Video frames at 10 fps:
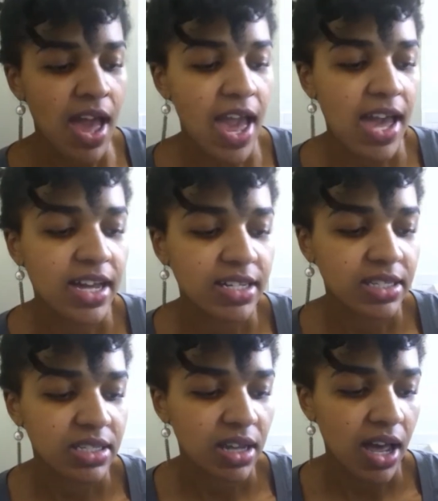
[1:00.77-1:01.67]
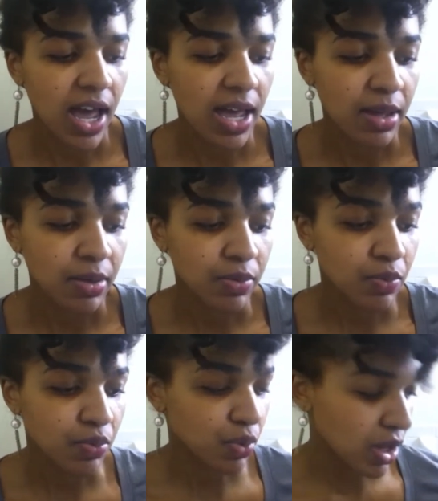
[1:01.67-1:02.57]
And I
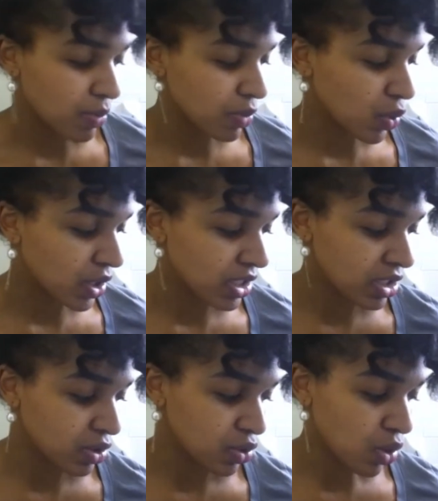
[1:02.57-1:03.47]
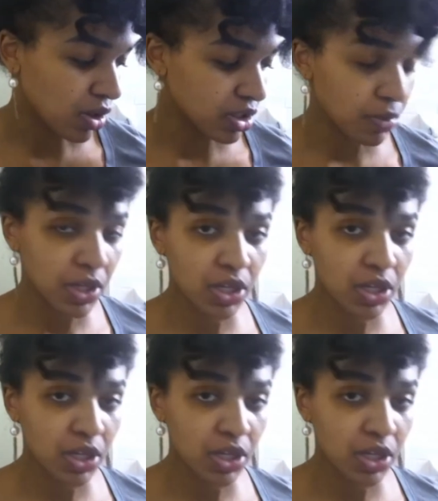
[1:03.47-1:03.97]
am going to also be